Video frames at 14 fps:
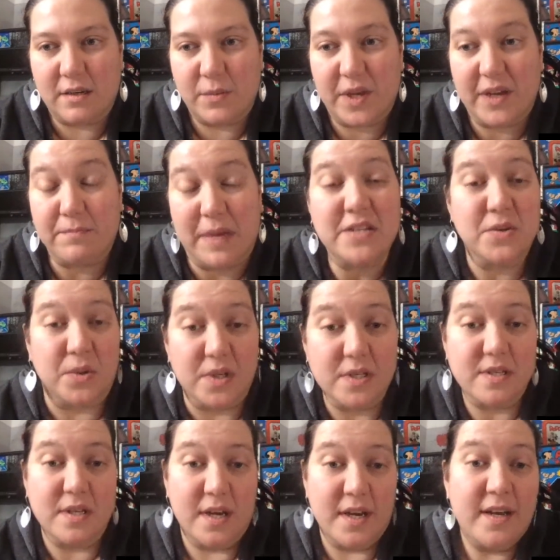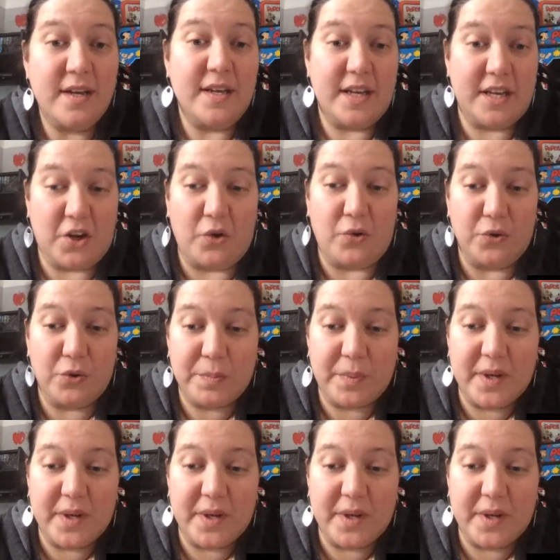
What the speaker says: We had mentors in our group,